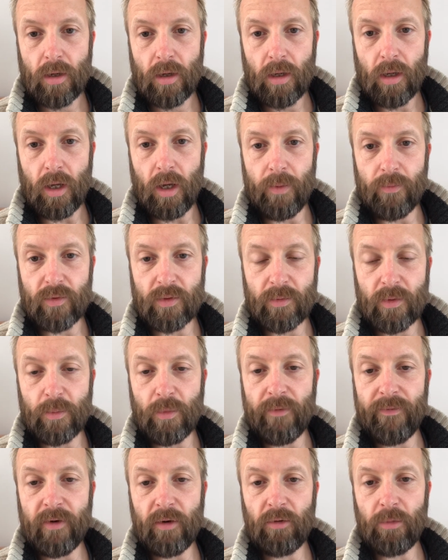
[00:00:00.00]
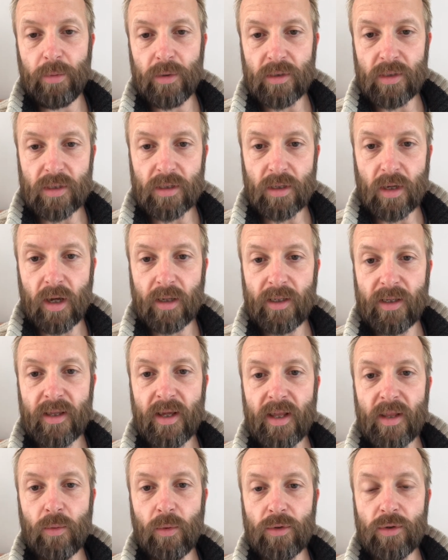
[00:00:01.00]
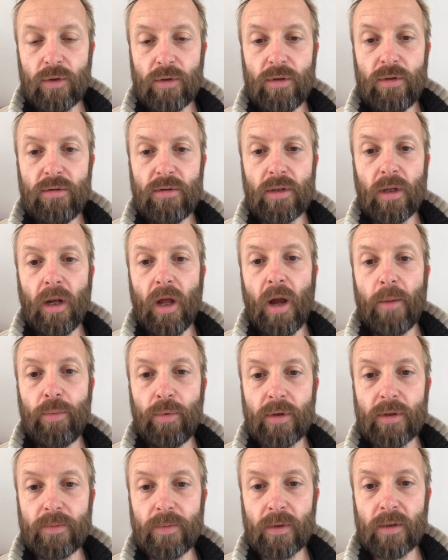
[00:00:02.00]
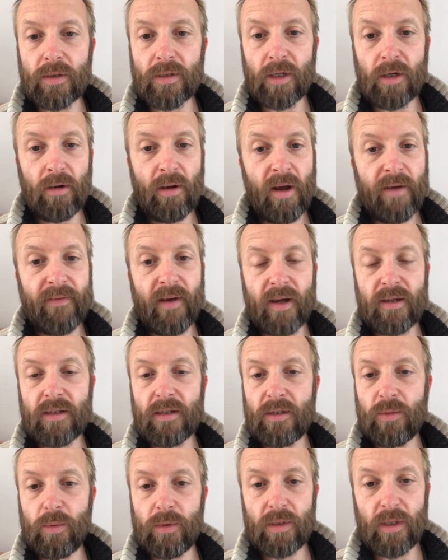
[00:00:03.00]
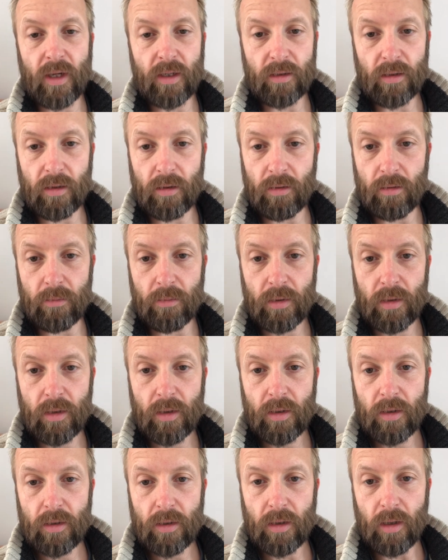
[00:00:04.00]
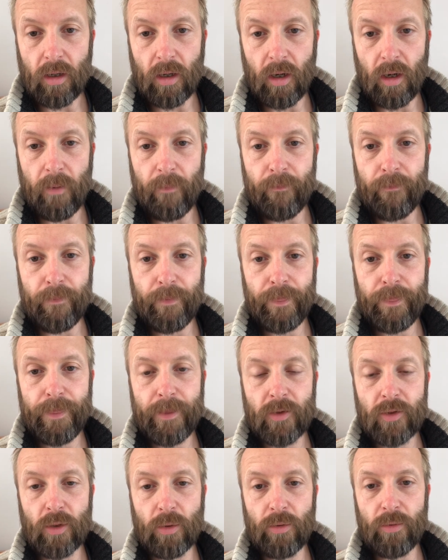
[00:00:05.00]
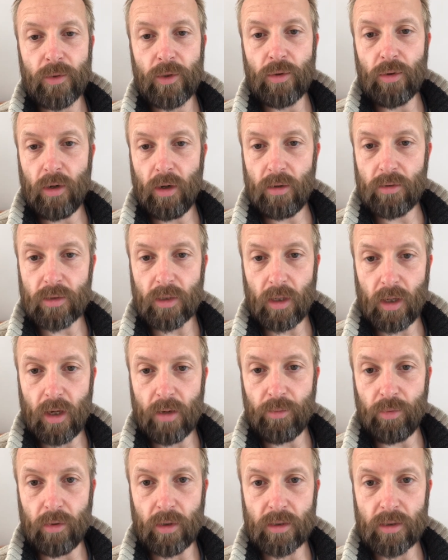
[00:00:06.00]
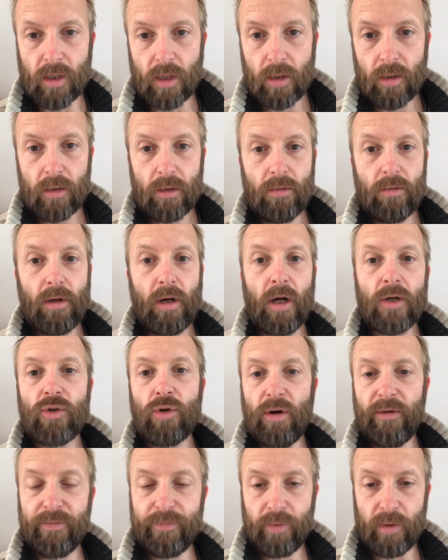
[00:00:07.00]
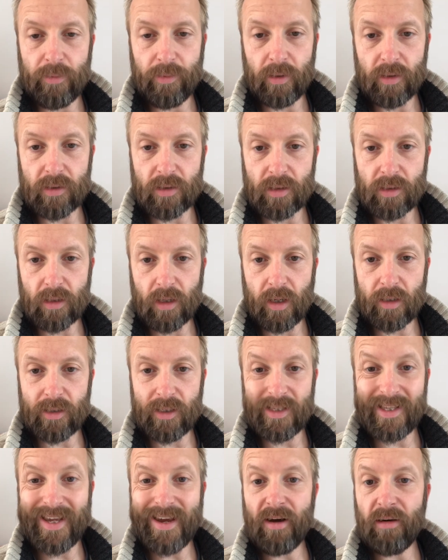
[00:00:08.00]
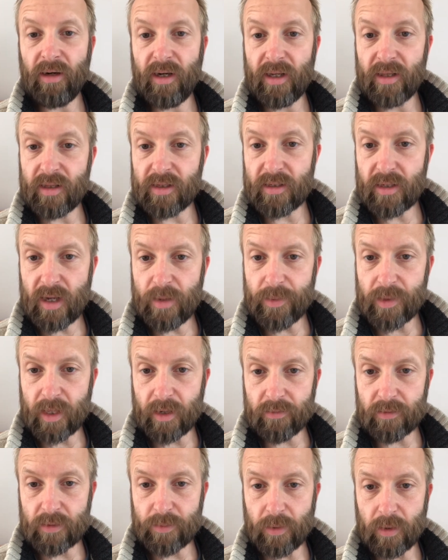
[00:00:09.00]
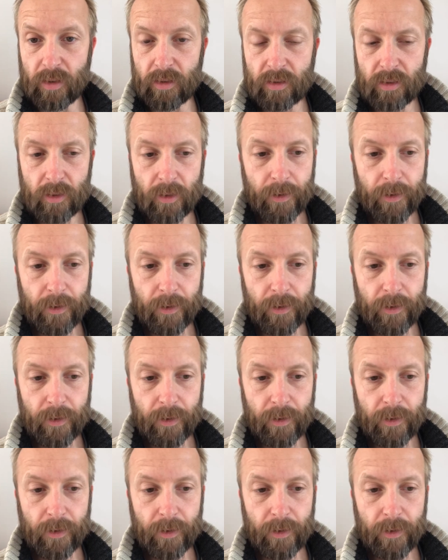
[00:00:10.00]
some of the more vulnerable in society, they're the ones who use the libraries because they don't have access to internet at home. So when you close the libraries, you cut off people in society. The elderly are the same in that respect.